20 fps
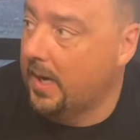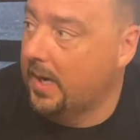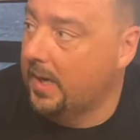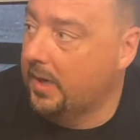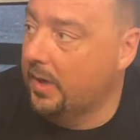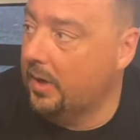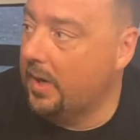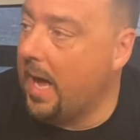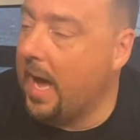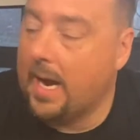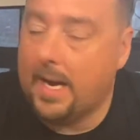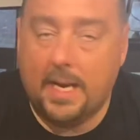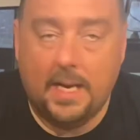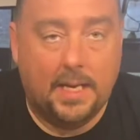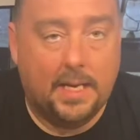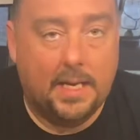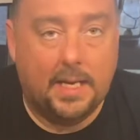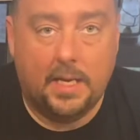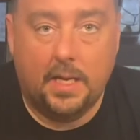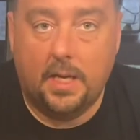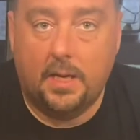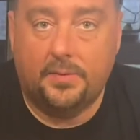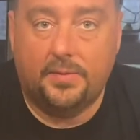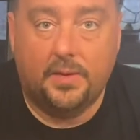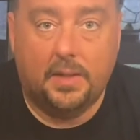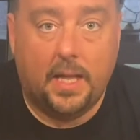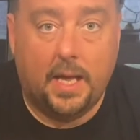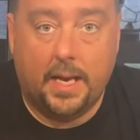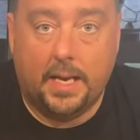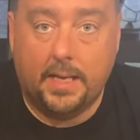You're not going to get enough
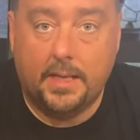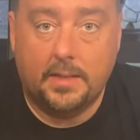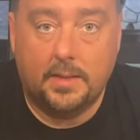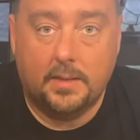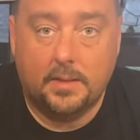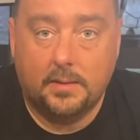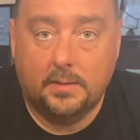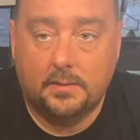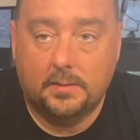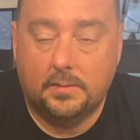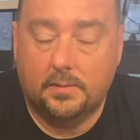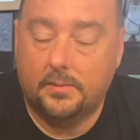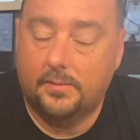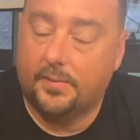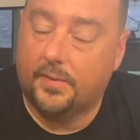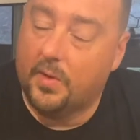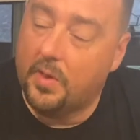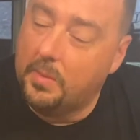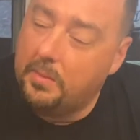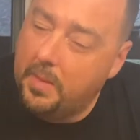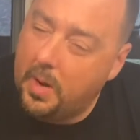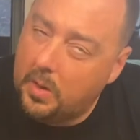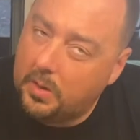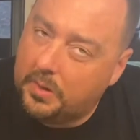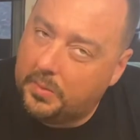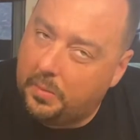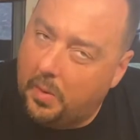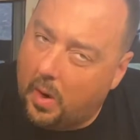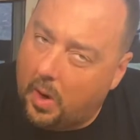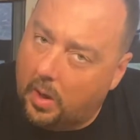light, for the
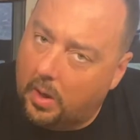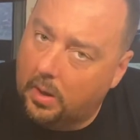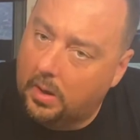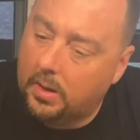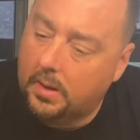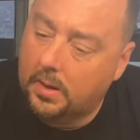most part,